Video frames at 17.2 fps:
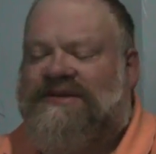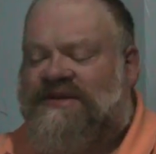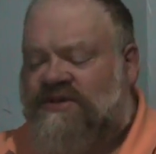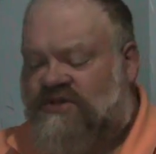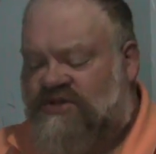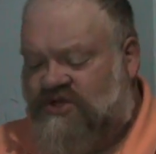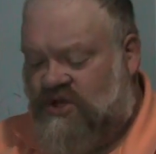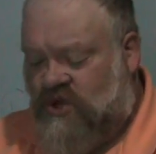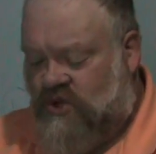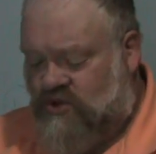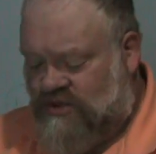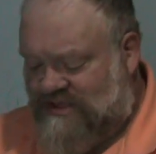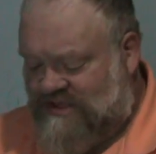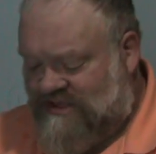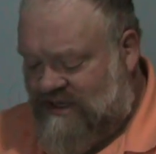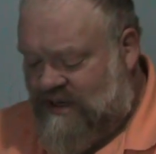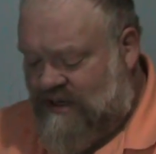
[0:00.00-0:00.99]
There's no
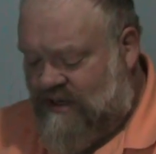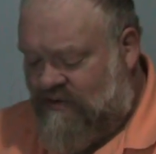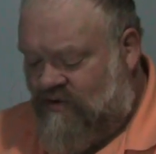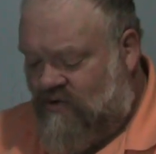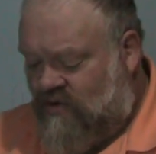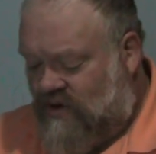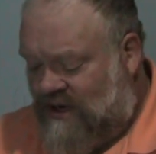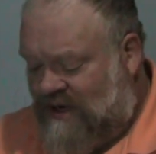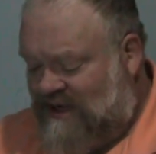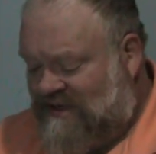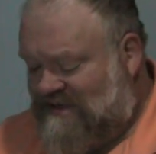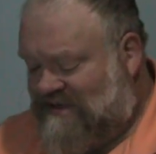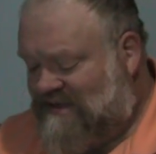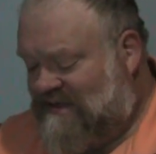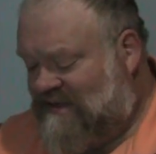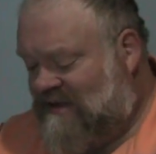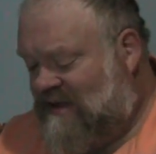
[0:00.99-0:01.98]
sin in
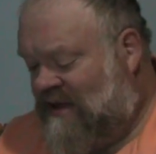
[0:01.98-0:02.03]
Christ.